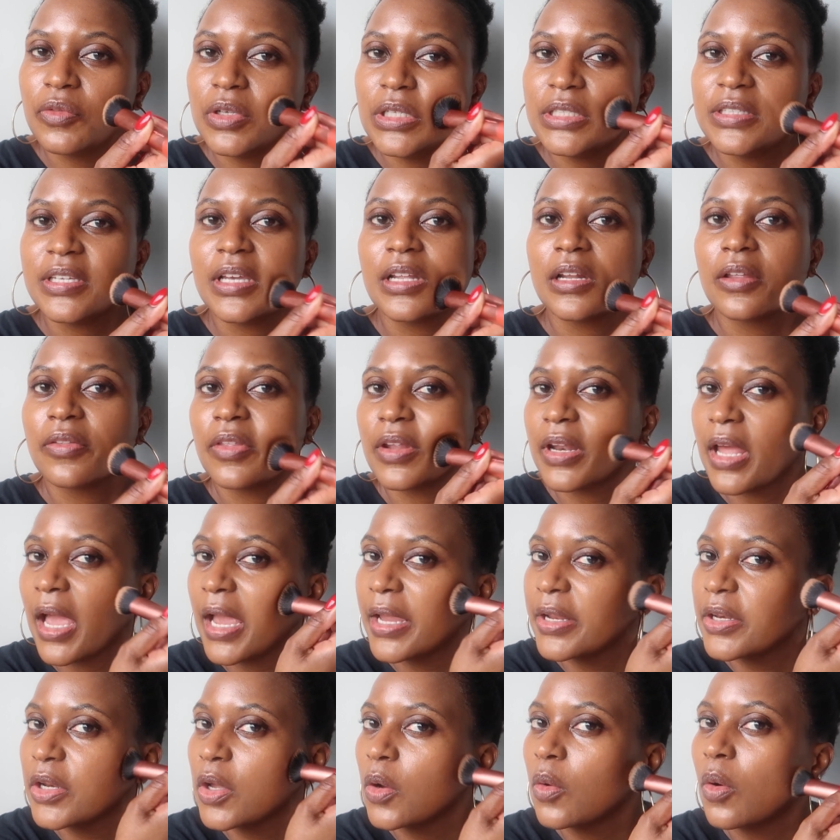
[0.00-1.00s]
retailer that
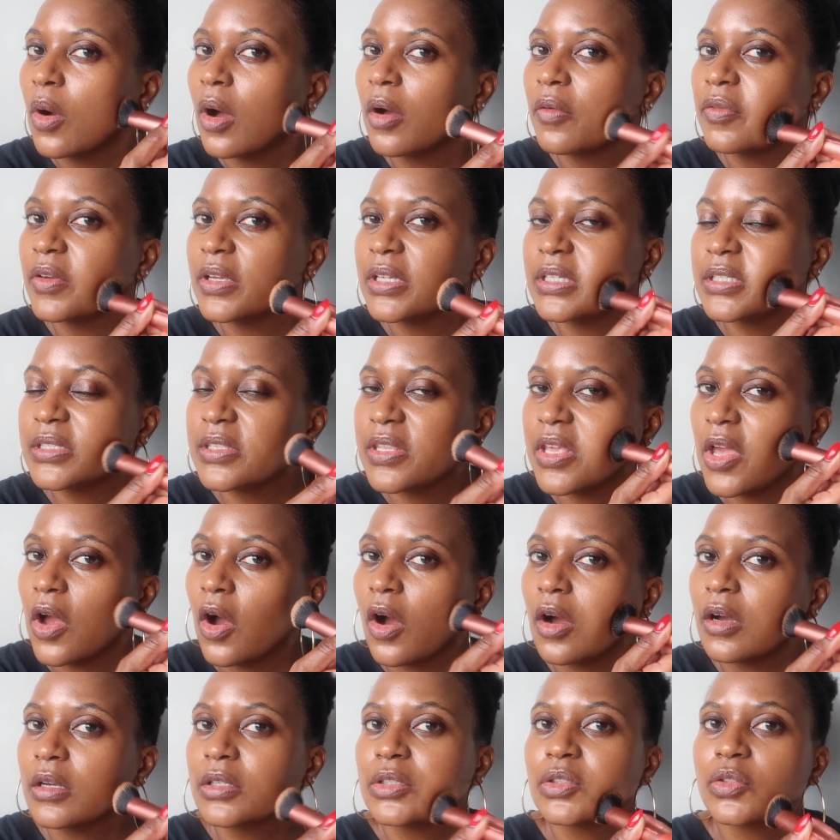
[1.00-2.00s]
I know of is the
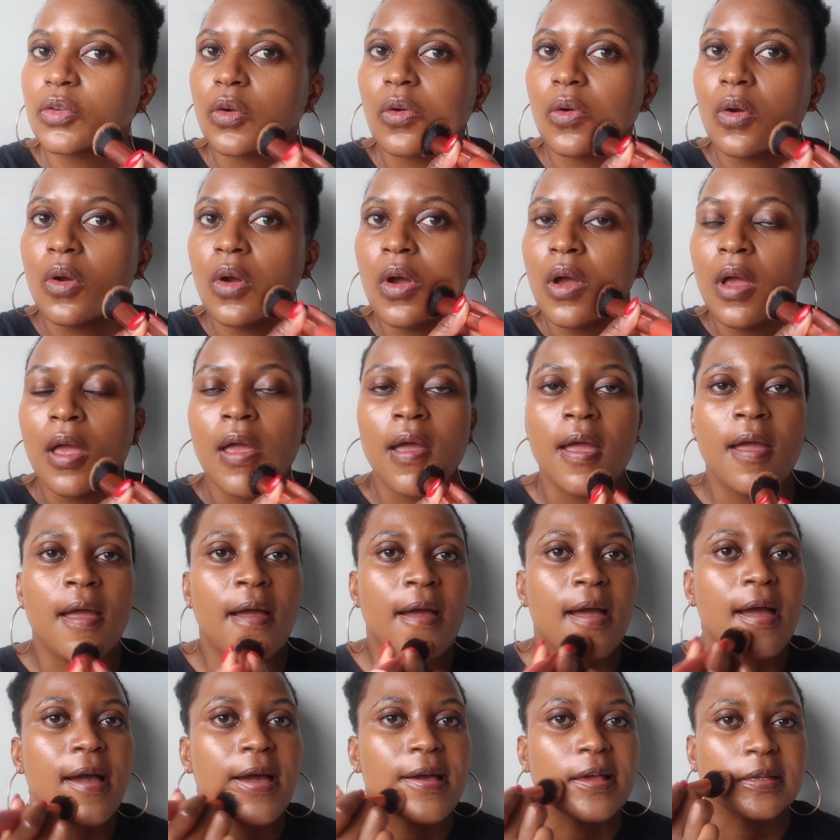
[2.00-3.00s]
ARC store.
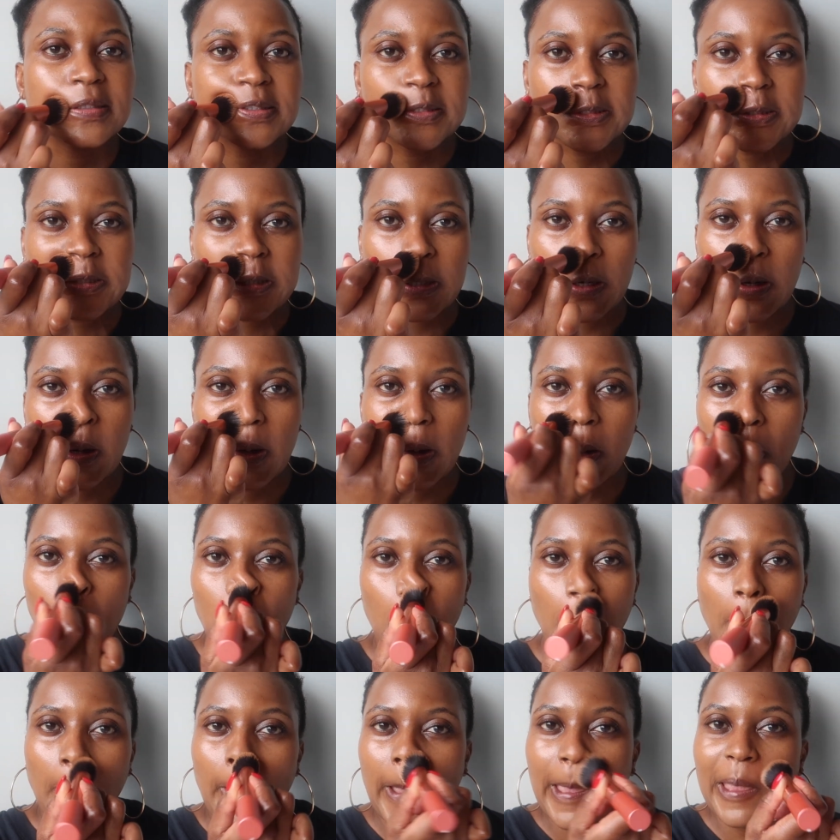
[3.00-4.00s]
And
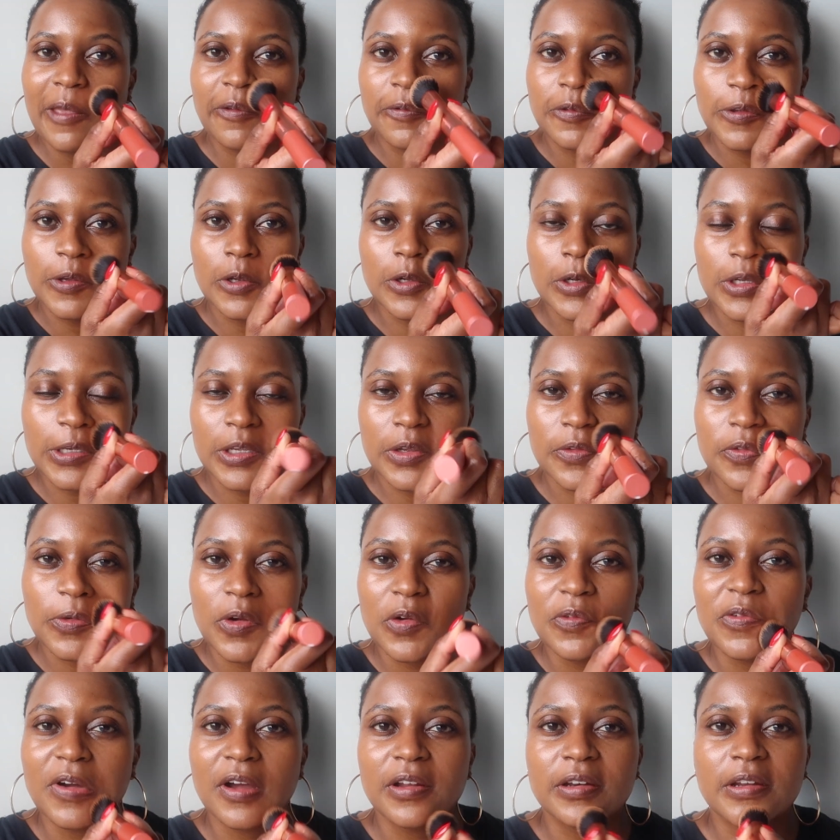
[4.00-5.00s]
so if you're looking for
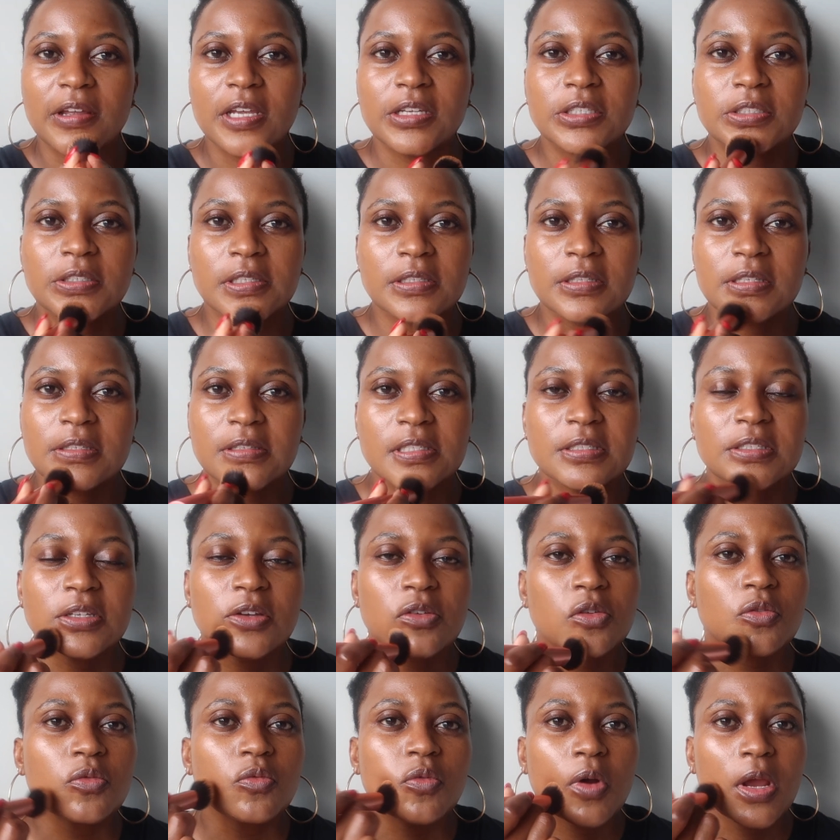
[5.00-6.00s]
a foundation, this is a
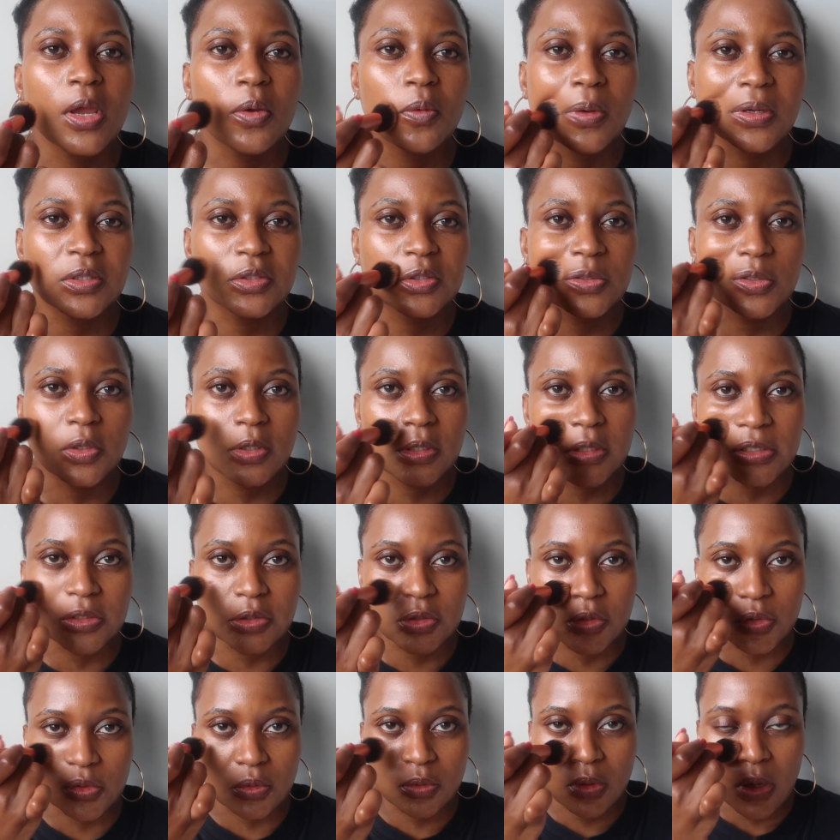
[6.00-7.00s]
great one to look
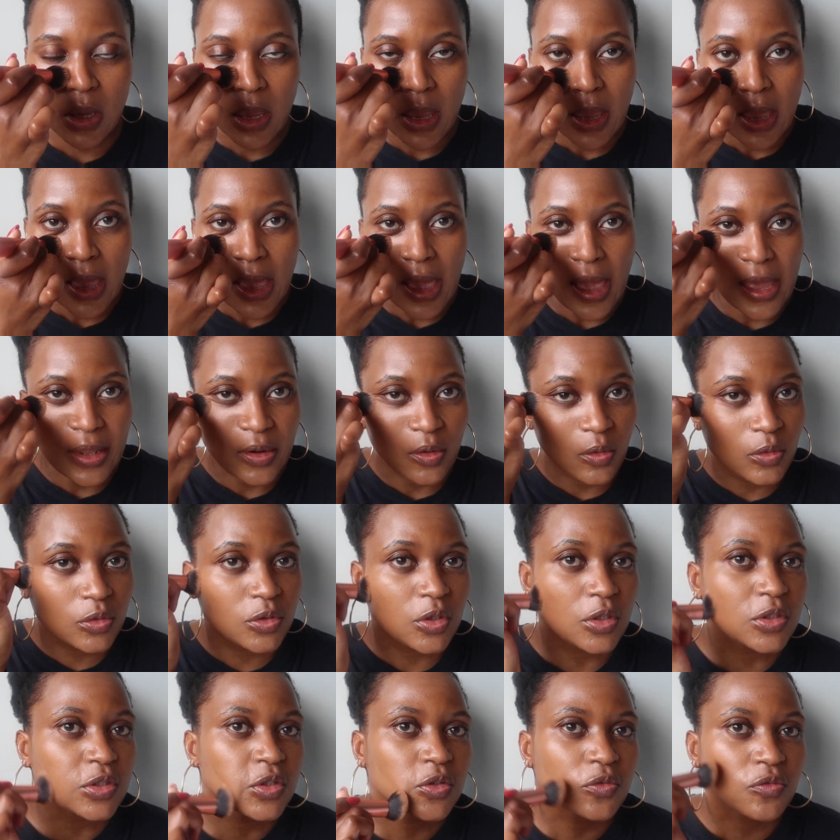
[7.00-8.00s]
into. And
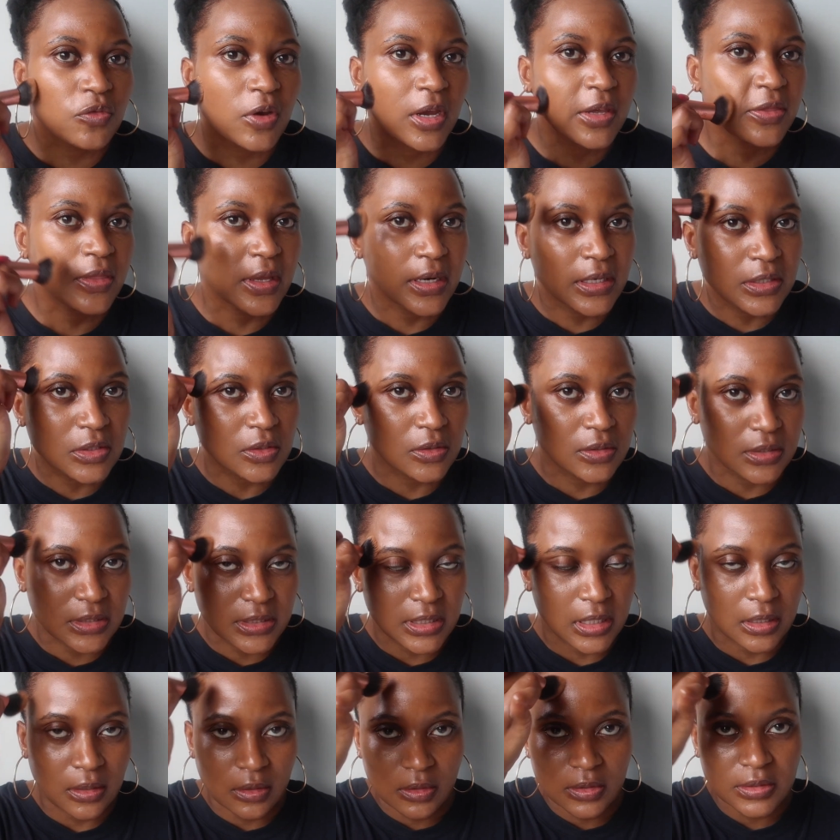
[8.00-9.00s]
also it's great that it's on
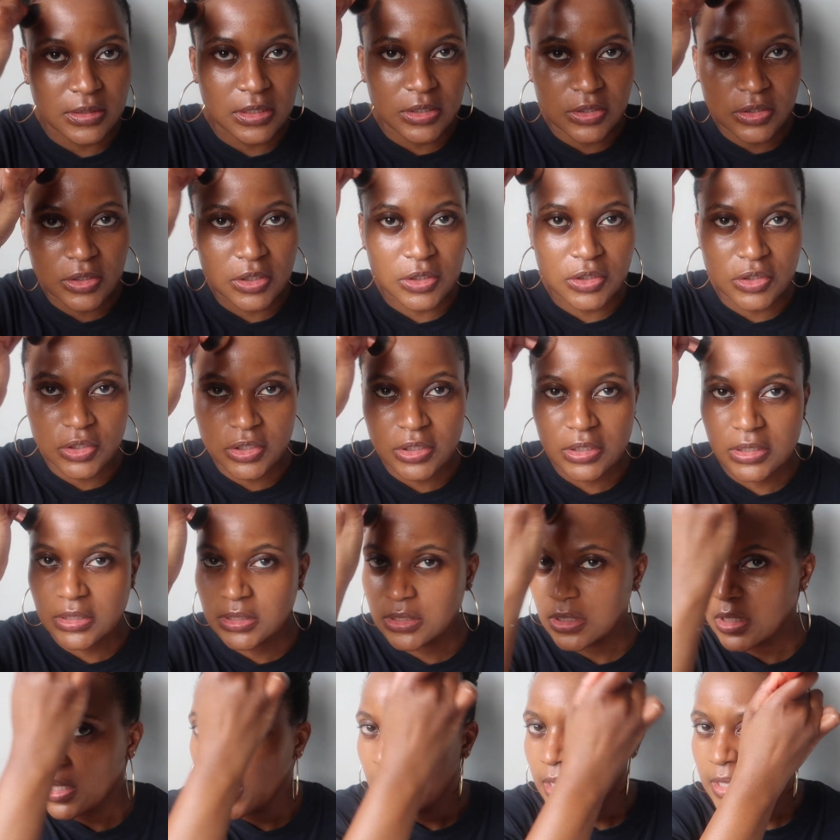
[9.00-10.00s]
sale, because then you can
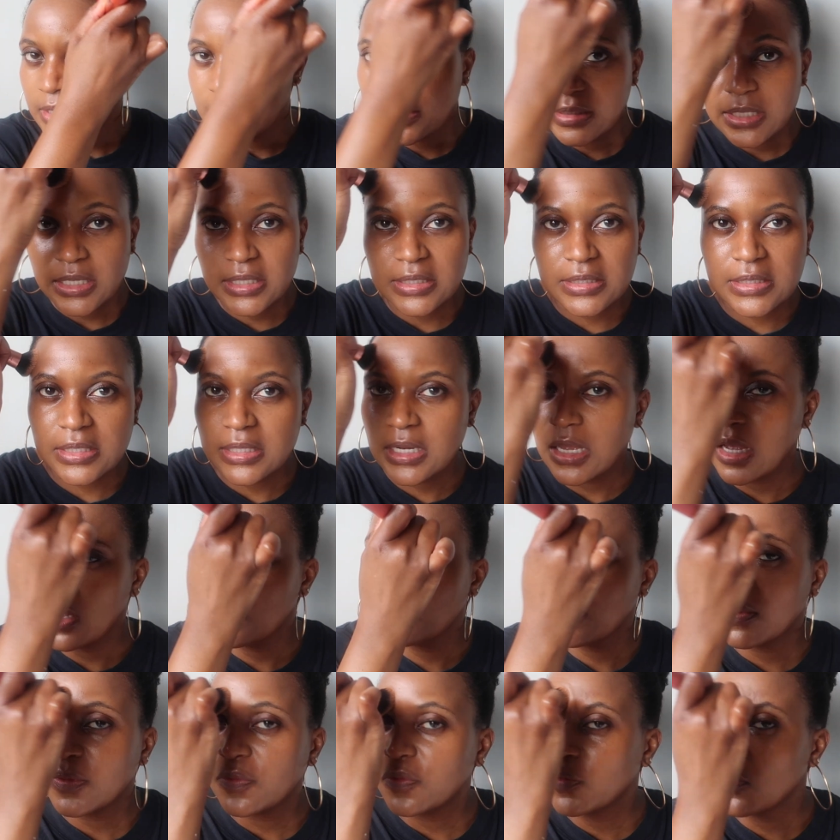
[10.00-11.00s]
just test it
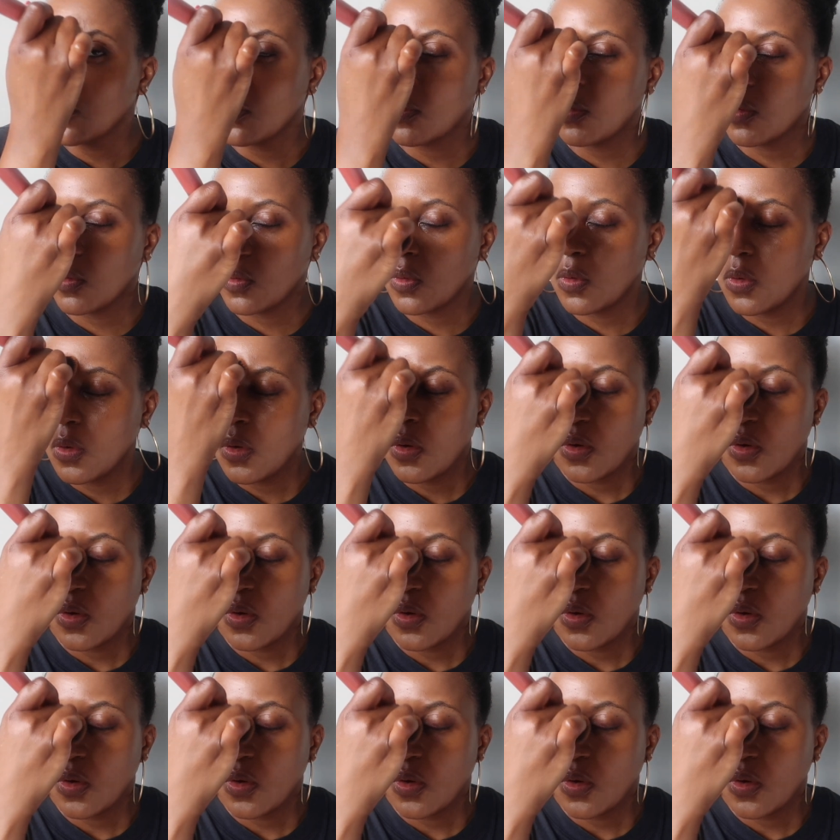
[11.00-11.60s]
out before